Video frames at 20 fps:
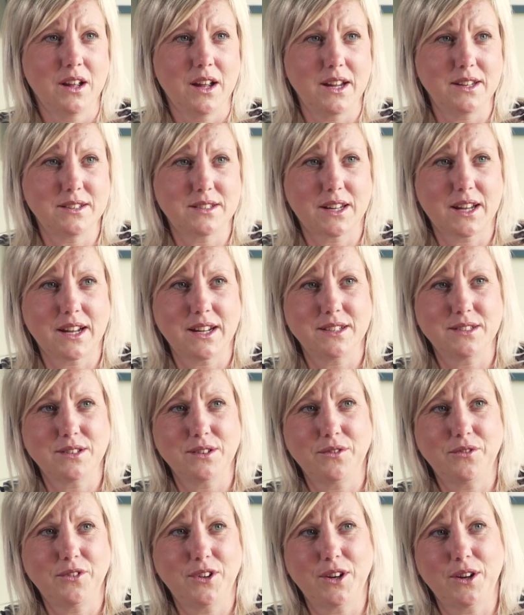It's a case
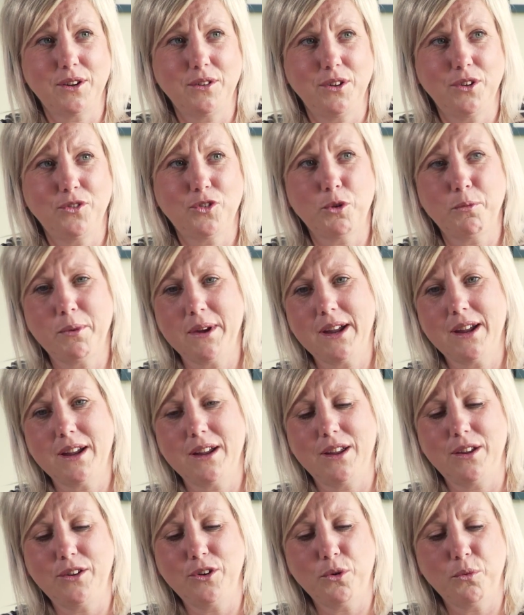of, you've got to be,
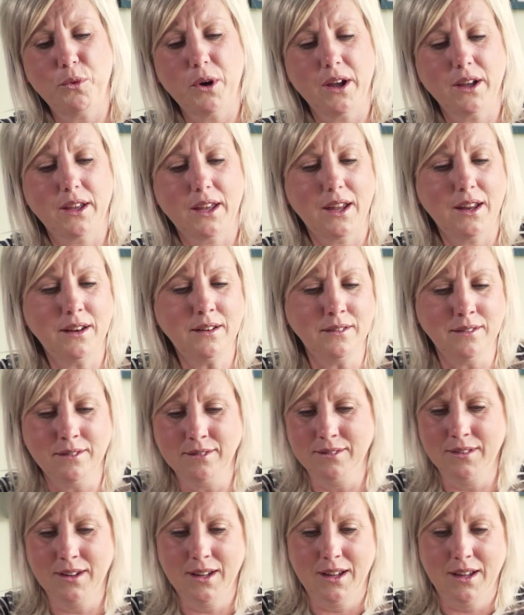you're not working
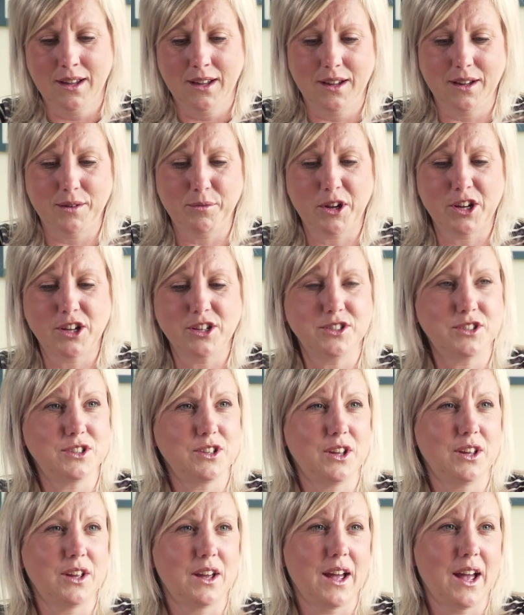because
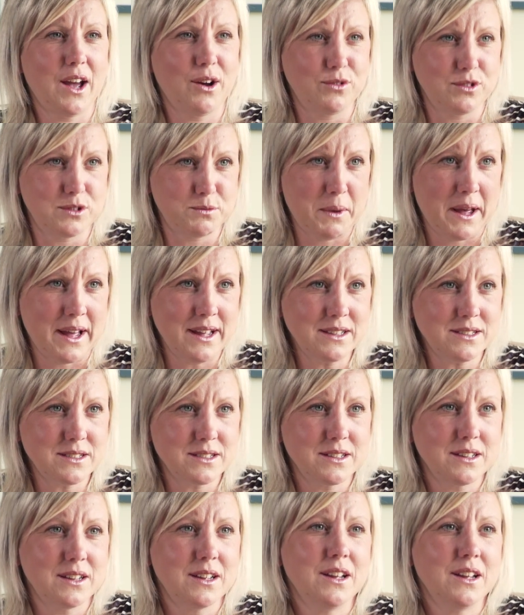your health's bad.